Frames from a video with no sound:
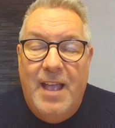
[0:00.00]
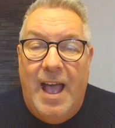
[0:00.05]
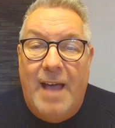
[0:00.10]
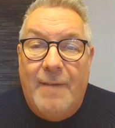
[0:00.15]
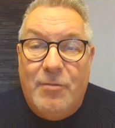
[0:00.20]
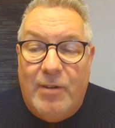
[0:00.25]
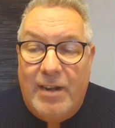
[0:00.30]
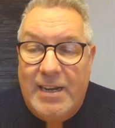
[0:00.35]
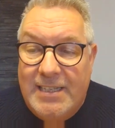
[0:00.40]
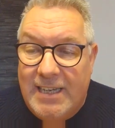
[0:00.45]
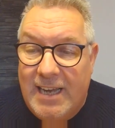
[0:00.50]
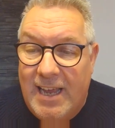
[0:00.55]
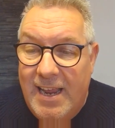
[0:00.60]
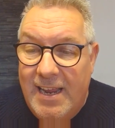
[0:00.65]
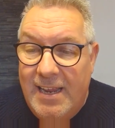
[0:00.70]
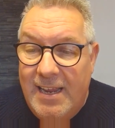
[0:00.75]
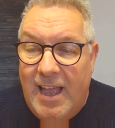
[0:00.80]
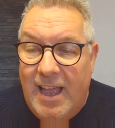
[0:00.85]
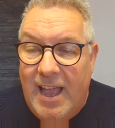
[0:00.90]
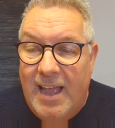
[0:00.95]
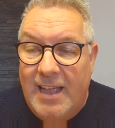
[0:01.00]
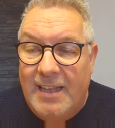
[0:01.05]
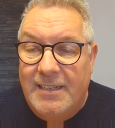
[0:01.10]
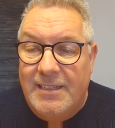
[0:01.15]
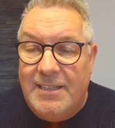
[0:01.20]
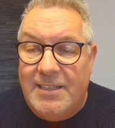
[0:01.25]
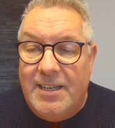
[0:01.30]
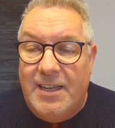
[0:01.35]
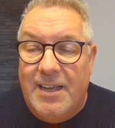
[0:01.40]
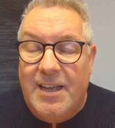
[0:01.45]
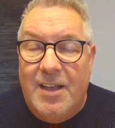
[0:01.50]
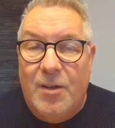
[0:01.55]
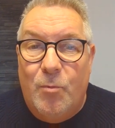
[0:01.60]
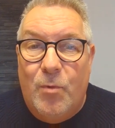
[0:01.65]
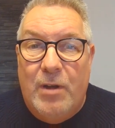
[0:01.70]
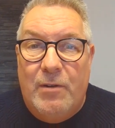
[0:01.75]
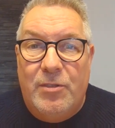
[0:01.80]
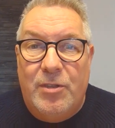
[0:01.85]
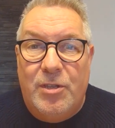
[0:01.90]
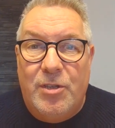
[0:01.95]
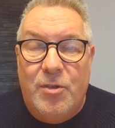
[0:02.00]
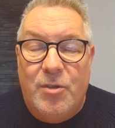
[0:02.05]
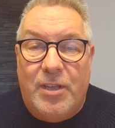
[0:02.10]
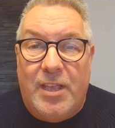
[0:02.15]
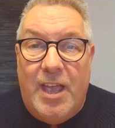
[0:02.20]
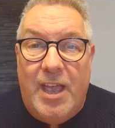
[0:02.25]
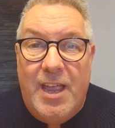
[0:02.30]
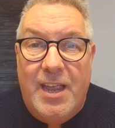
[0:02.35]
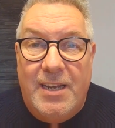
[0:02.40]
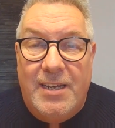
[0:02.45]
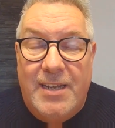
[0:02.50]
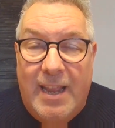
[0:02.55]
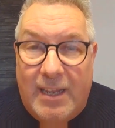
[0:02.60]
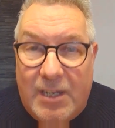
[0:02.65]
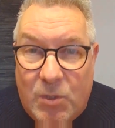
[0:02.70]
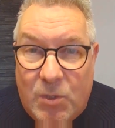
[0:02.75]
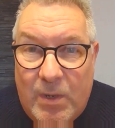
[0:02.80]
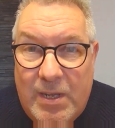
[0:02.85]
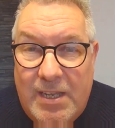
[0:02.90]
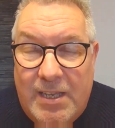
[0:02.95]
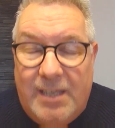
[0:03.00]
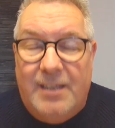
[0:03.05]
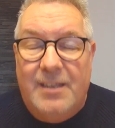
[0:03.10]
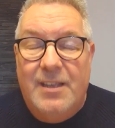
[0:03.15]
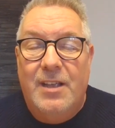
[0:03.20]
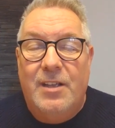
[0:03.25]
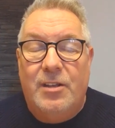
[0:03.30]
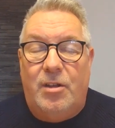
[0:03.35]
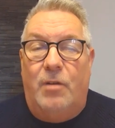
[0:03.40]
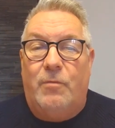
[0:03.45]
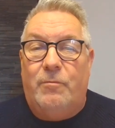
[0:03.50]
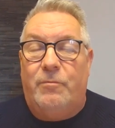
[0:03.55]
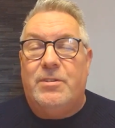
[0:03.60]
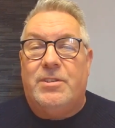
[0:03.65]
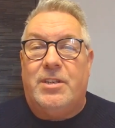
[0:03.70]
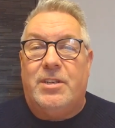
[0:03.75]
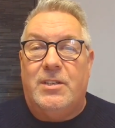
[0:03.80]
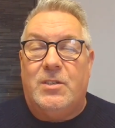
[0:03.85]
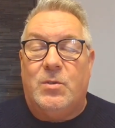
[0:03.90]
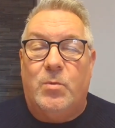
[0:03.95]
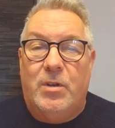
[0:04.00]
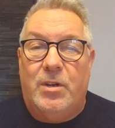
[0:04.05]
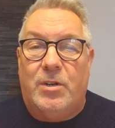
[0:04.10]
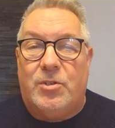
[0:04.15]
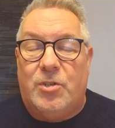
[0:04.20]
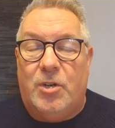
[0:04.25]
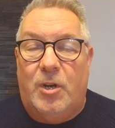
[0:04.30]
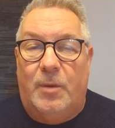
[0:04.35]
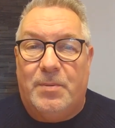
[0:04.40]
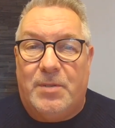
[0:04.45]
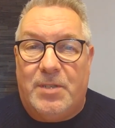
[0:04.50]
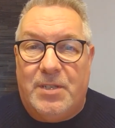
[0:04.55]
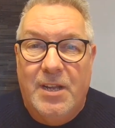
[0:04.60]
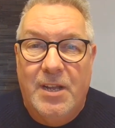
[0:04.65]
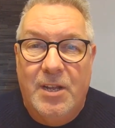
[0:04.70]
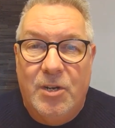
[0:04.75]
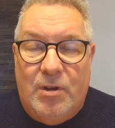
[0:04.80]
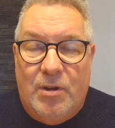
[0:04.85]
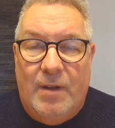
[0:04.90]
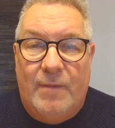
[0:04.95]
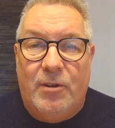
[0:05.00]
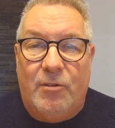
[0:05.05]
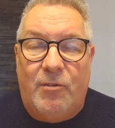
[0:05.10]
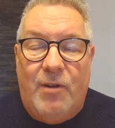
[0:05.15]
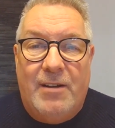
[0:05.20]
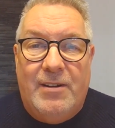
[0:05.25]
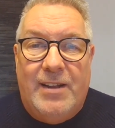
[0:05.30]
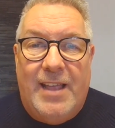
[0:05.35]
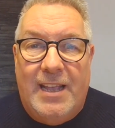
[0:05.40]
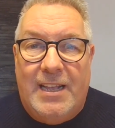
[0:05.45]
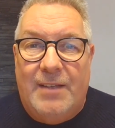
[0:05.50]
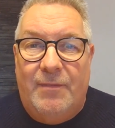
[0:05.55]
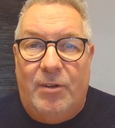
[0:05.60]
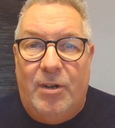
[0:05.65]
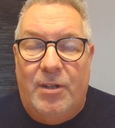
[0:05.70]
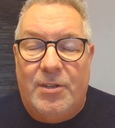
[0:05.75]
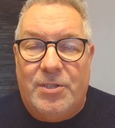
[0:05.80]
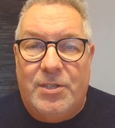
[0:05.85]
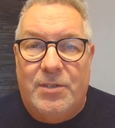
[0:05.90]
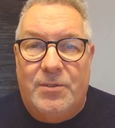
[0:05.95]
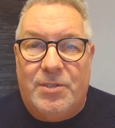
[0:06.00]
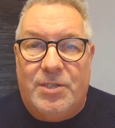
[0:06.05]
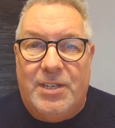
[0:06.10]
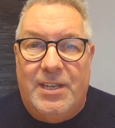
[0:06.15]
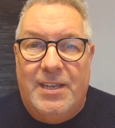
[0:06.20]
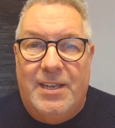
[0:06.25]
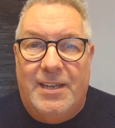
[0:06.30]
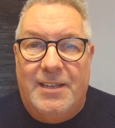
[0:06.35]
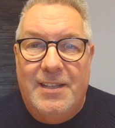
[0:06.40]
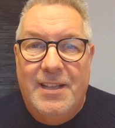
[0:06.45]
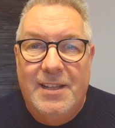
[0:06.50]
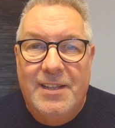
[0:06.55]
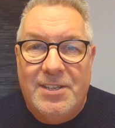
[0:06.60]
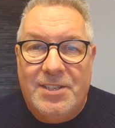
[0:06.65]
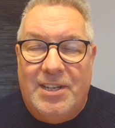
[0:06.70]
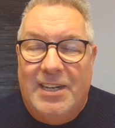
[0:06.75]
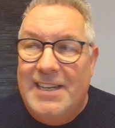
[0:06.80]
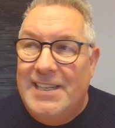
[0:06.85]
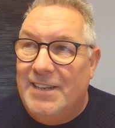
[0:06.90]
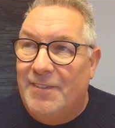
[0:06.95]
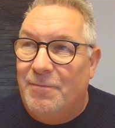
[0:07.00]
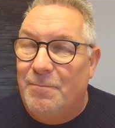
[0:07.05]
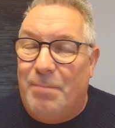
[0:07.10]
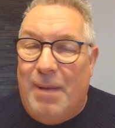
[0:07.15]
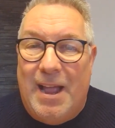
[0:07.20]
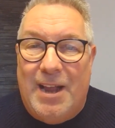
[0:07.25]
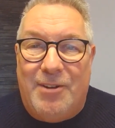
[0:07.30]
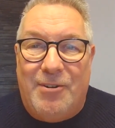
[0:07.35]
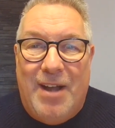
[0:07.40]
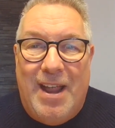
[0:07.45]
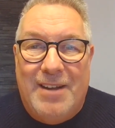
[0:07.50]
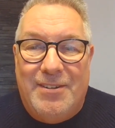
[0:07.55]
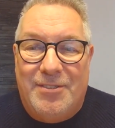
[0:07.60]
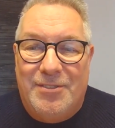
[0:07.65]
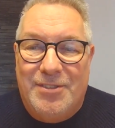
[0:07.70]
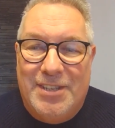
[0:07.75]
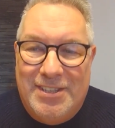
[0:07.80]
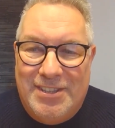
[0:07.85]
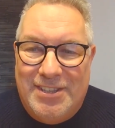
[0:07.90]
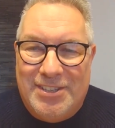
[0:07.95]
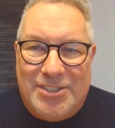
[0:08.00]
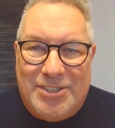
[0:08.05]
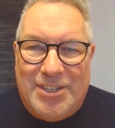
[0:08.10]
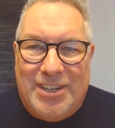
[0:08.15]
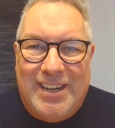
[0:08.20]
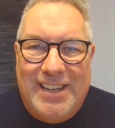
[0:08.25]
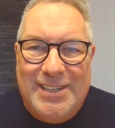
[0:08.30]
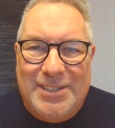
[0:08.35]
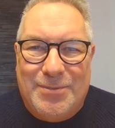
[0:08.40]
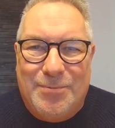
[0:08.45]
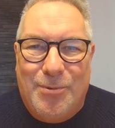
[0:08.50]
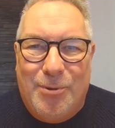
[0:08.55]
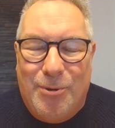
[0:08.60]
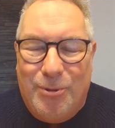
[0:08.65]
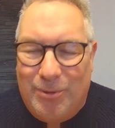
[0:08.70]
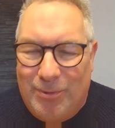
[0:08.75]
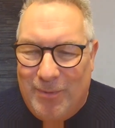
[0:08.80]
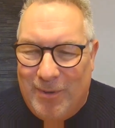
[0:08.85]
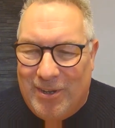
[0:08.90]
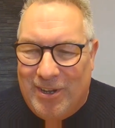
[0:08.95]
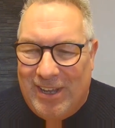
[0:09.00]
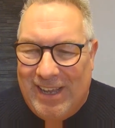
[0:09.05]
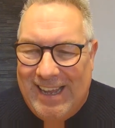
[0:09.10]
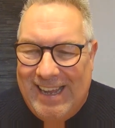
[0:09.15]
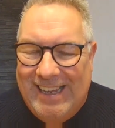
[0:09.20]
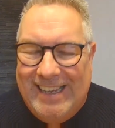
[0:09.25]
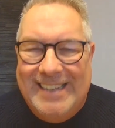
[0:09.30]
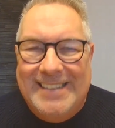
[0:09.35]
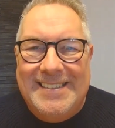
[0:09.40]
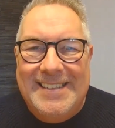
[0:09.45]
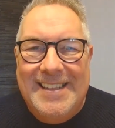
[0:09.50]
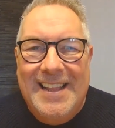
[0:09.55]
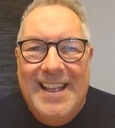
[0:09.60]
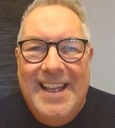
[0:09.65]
Have a great day. And we're in the UK next week. Conferences, workshops, traveling around a heck of a lot. So you'll see a slightly different background in the slate wall we've got here.